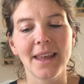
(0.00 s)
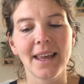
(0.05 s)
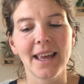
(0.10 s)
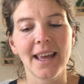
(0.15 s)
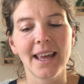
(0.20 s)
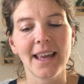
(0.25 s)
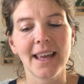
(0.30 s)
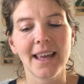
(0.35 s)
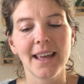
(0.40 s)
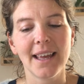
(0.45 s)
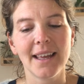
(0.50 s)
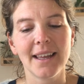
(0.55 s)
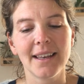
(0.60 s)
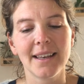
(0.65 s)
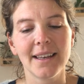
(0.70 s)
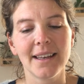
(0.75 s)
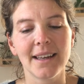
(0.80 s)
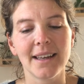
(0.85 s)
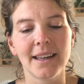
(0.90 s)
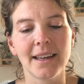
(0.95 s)

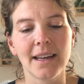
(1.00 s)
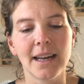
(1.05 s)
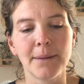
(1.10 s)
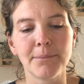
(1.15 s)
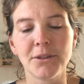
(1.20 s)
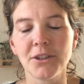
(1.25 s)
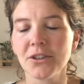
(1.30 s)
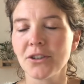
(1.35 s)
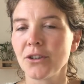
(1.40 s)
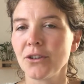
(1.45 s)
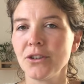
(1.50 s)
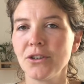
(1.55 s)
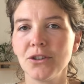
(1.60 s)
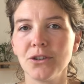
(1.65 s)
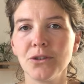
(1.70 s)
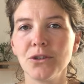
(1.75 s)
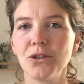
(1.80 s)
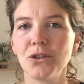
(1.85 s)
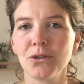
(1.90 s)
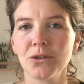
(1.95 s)
I'm just going to
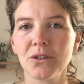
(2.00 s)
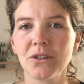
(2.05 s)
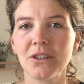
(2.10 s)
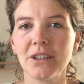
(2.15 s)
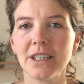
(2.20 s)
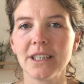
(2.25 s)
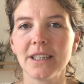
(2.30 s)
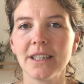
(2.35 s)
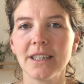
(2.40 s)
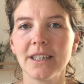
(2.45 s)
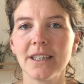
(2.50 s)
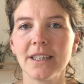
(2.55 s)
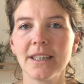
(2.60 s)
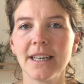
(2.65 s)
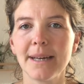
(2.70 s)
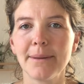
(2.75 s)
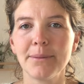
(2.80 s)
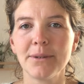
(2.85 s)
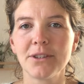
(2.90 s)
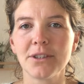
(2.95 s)
do a short
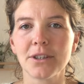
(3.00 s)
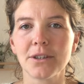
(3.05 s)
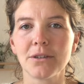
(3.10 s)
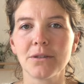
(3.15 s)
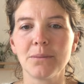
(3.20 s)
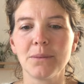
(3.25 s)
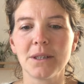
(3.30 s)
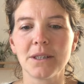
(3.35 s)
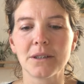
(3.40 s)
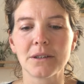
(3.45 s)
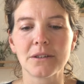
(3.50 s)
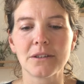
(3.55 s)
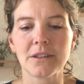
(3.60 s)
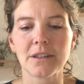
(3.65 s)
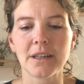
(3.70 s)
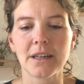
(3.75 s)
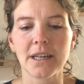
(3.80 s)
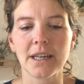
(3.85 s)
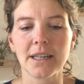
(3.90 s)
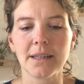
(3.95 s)
episode because
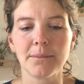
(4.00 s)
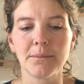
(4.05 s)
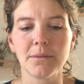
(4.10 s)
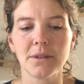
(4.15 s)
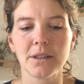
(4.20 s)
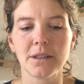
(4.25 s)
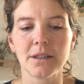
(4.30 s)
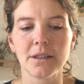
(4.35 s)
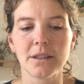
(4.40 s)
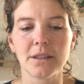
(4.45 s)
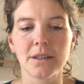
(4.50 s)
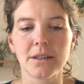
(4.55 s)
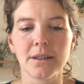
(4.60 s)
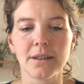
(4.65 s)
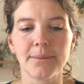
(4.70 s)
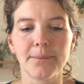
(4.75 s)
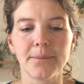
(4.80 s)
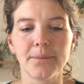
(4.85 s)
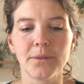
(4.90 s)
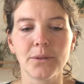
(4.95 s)

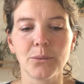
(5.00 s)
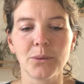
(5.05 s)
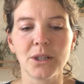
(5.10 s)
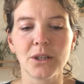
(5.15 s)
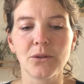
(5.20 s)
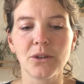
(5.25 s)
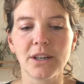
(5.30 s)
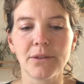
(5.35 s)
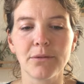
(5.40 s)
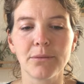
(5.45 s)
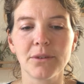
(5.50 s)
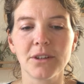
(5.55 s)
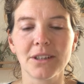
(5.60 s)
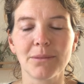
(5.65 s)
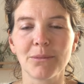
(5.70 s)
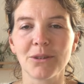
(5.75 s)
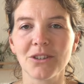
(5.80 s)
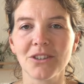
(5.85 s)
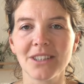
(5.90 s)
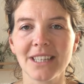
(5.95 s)
we don't have that
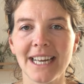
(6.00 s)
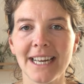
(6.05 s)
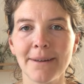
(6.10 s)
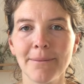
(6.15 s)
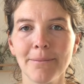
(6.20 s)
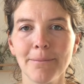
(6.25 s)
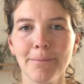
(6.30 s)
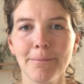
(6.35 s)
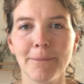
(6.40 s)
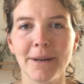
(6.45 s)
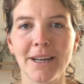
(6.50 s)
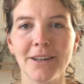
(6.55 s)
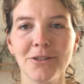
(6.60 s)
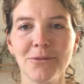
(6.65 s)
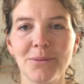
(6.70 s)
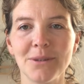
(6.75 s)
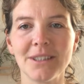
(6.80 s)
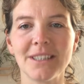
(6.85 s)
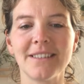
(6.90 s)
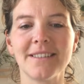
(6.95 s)
much time. My
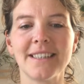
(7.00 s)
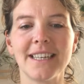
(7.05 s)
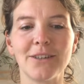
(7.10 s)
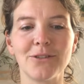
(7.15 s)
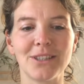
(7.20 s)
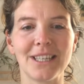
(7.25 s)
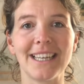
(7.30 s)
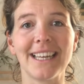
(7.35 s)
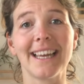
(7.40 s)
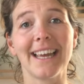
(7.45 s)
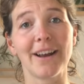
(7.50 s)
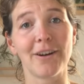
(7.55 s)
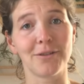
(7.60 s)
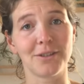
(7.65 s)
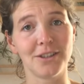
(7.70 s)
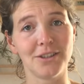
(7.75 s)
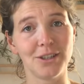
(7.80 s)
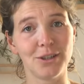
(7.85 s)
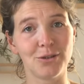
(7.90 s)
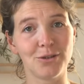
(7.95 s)
husband is now taking care of
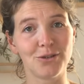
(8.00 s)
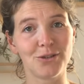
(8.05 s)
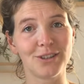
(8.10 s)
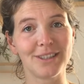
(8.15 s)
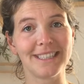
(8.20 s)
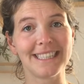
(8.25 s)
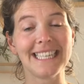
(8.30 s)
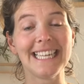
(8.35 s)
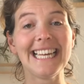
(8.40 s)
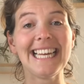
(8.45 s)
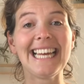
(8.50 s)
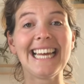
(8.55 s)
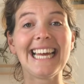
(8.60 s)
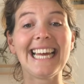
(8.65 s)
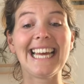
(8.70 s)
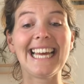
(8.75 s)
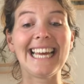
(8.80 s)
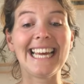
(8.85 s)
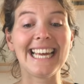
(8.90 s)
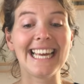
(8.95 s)
the children,
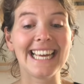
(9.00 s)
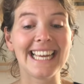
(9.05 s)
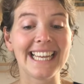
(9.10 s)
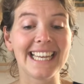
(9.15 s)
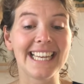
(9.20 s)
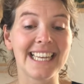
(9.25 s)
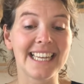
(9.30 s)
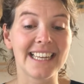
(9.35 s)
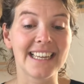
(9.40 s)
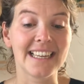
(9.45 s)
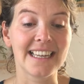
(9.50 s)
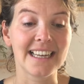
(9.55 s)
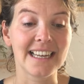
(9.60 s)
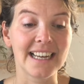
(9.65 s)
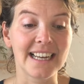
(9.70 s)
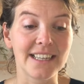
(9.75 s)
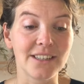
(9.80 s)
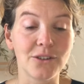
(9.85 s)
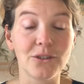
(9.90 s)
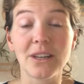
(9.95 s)
and
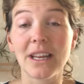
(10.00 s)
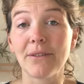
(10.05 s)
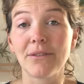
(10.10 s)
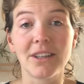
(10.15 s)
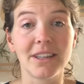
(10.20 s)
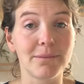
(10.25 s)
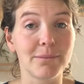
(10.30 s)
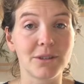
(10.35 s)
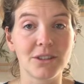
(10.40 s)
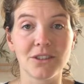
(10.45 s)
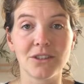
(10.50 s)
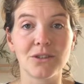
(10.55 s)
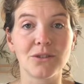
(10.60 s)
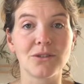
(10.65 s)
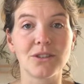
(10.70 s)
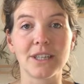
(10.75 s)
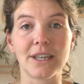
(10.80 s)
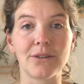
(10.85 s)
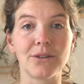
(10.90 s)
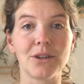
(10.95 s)
I don't have that much to
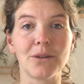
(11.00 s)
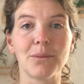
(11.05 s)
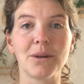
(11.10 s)
tell you.